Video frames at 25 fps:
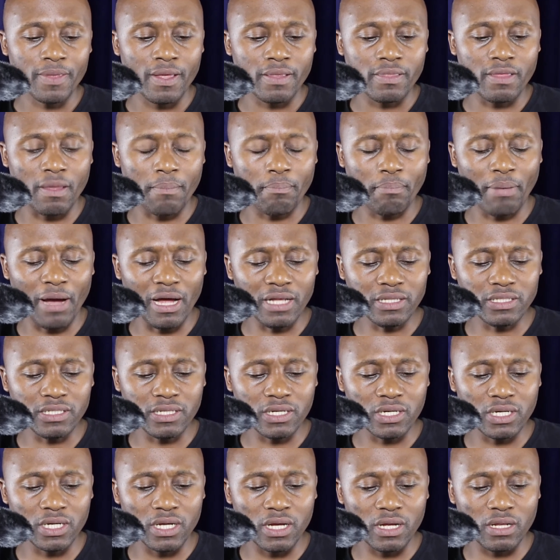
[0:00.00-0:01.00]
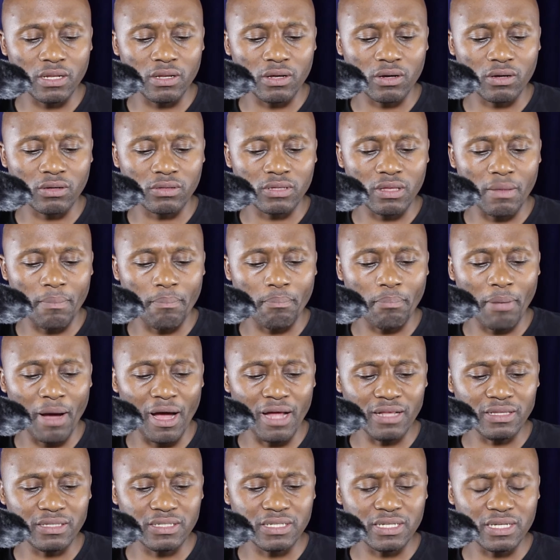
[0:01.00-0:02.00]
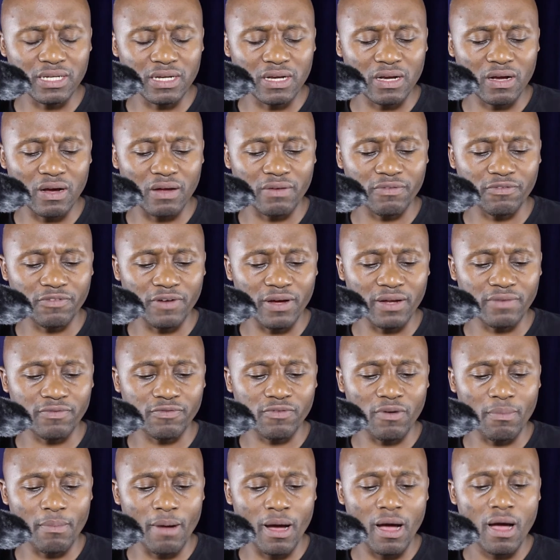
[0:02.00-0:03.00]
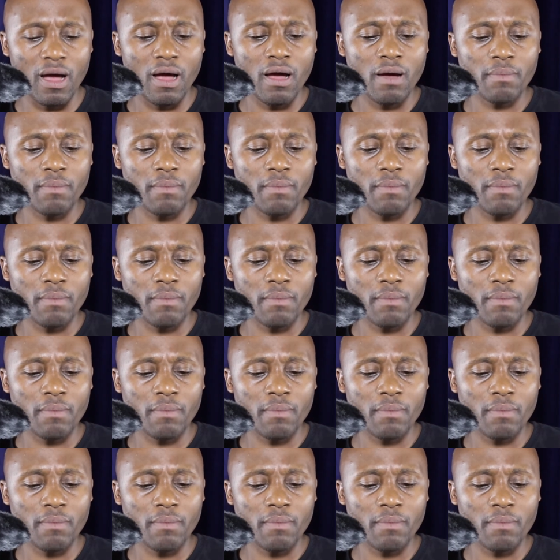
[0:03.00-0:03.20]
The party conferred former